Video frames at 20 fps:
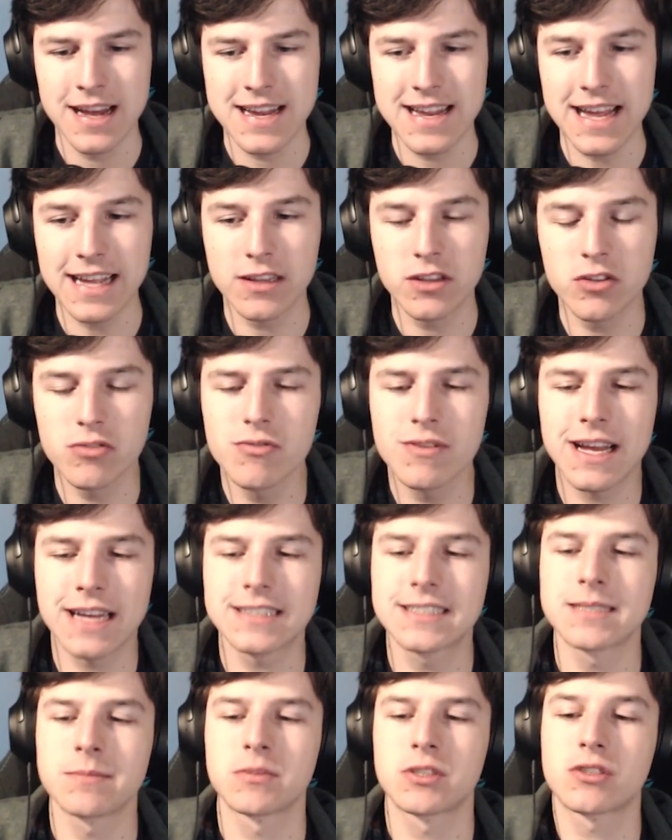They do
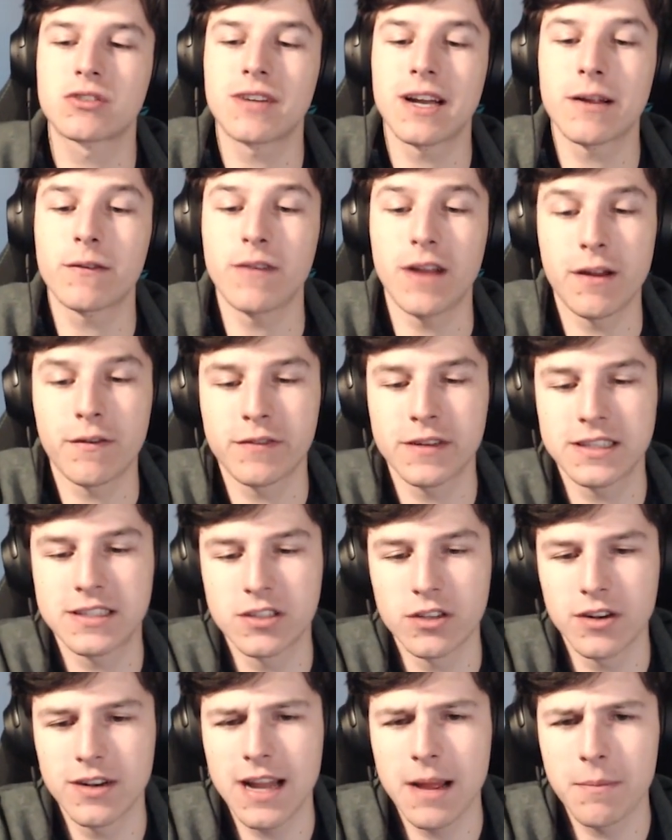get some strength every
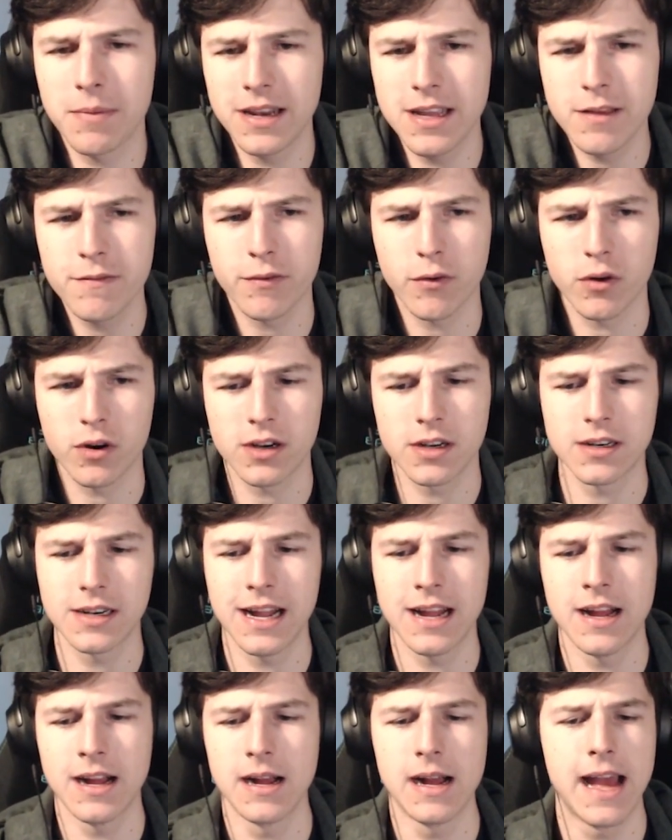turn, I believe, or
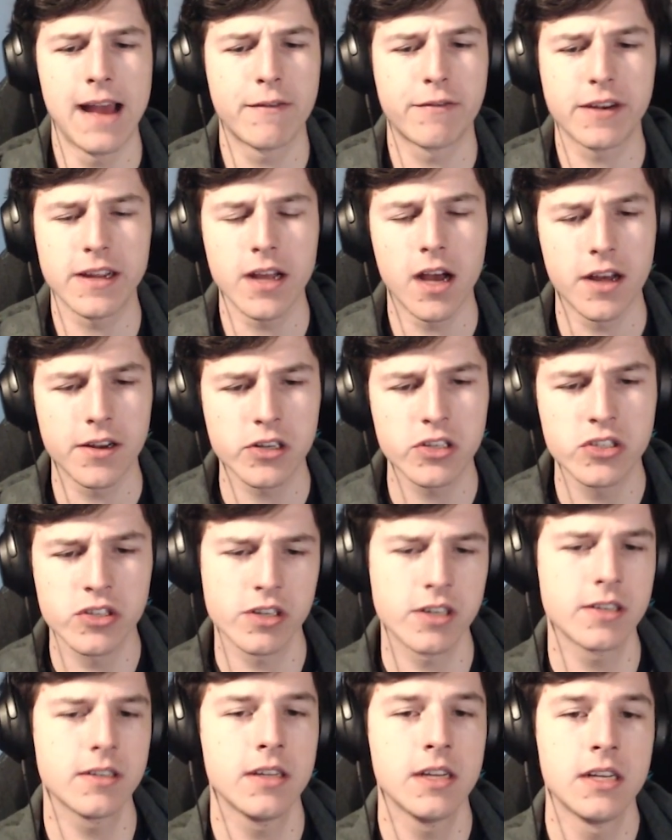every other
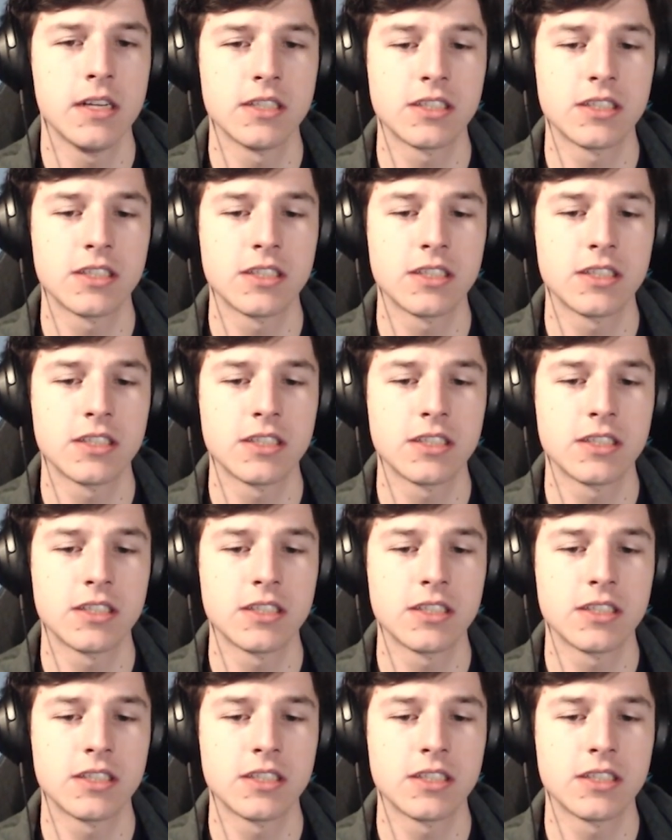turn.